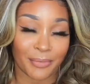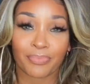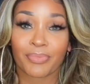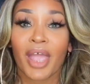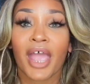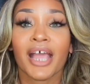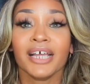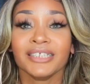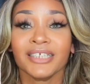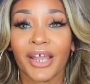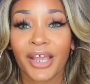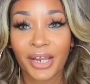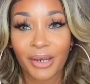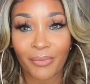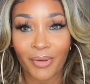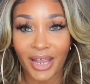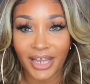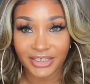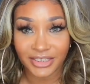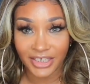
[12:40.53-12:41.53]
so
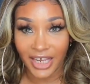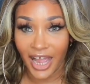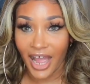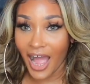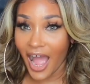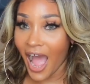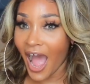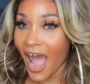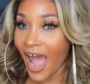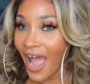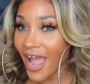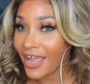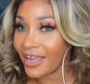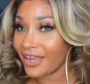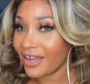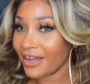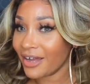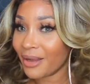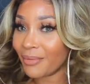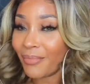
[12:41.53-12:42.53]
anyways yeah i
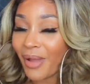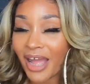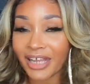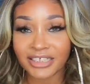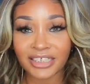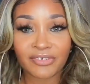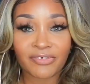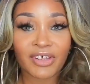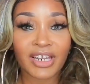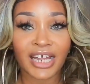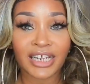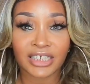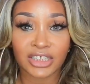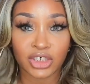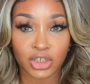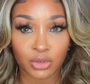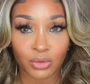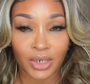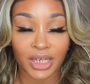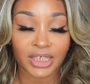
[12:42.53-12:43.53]
um i just feel like
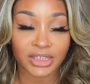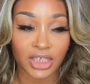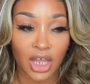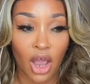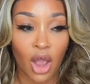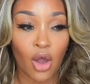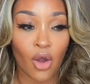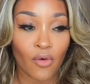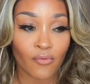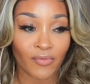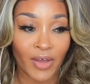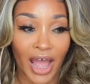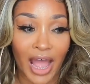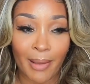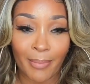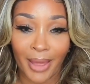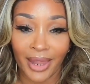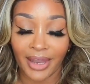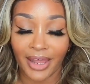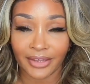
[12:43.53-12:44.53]
this unit is a whole
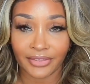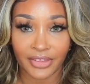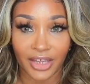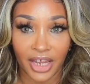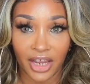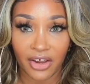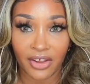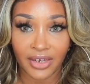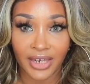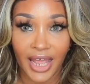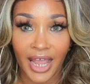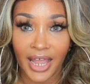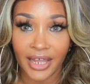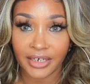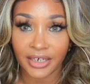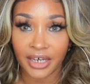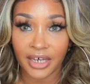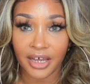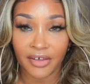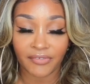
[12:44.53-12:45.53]
vibe i like the hairline
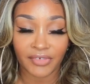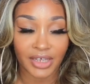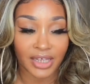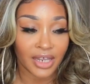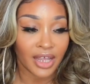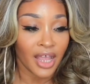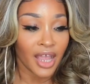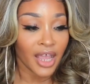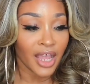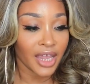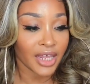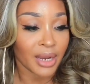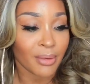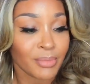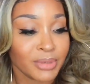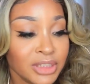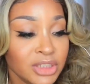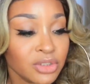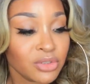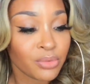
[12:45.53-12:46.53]
of it and i'm
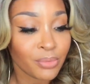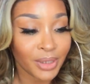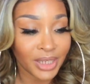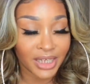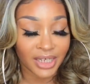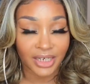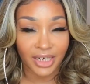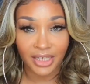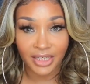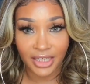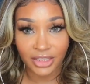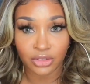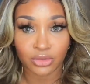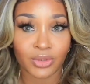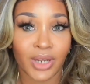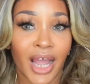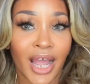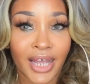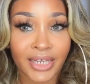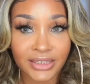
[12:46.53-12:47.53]
gonna zoom in and let you
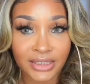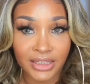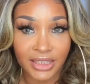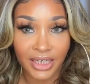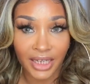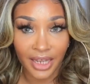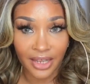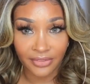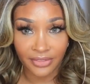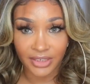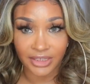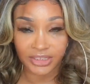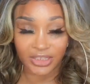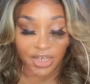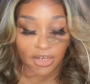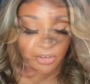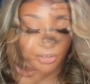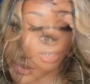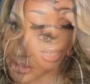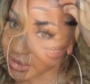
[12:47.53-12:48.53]
guys look at this
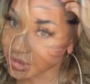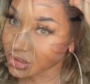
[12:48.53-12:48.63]
hairline